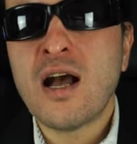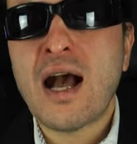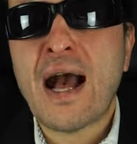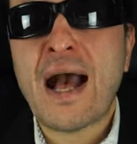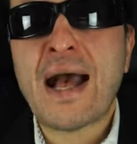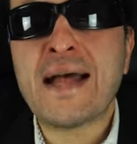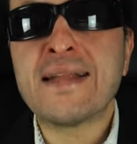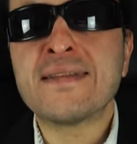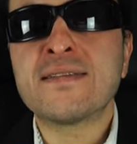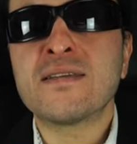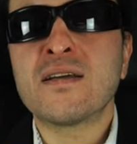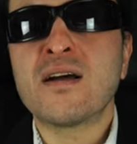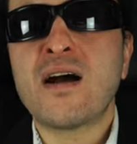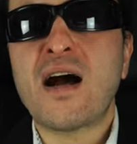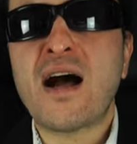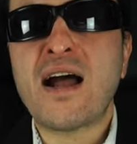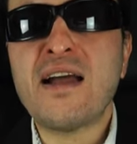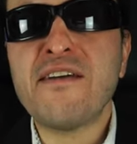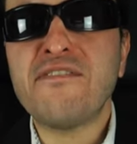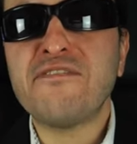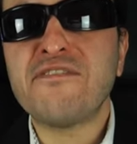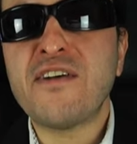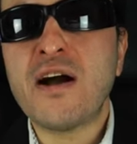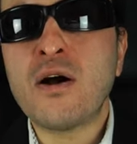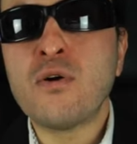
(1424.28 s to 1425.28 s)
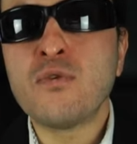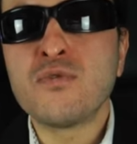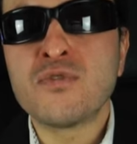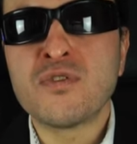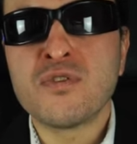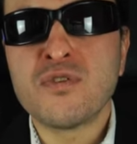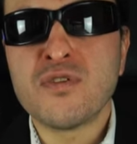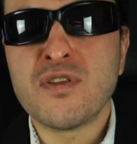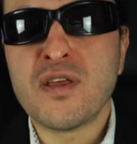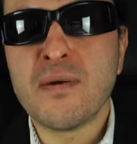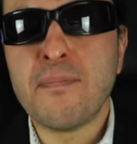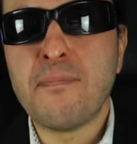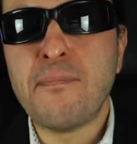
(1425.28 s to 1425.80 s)
and I found
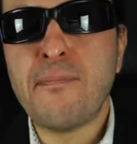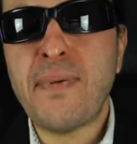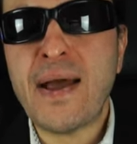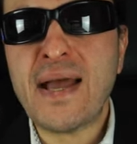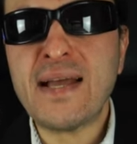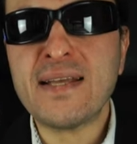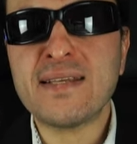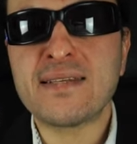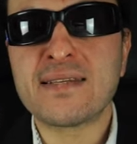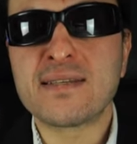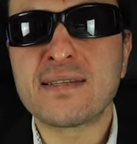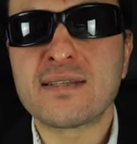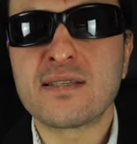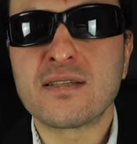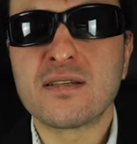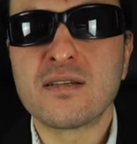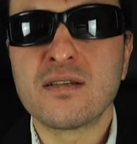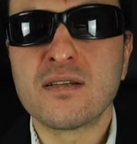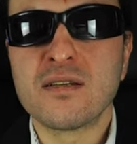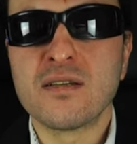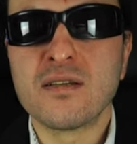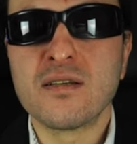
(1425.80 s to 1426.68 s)
the best